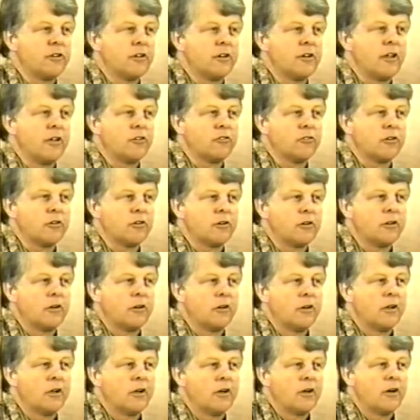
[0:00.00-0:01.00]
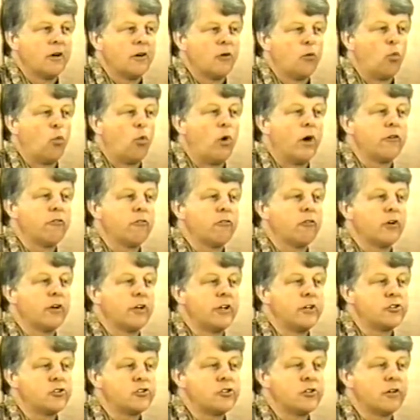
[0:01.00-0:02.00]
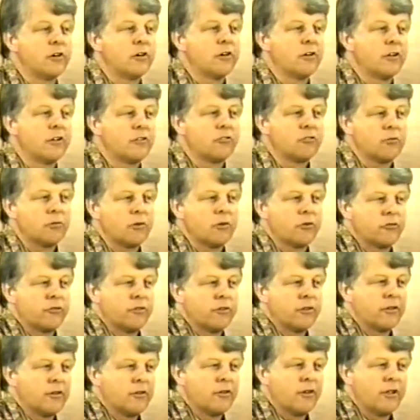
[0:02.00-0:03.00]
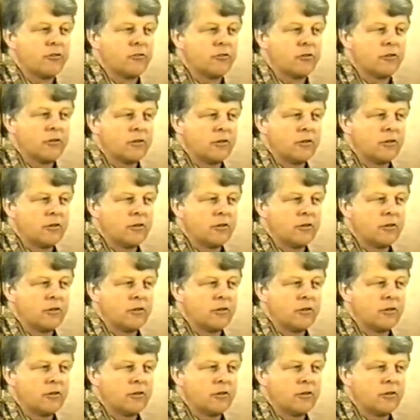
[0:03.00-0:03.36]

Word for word: desert, one for each year Israel's in the desert.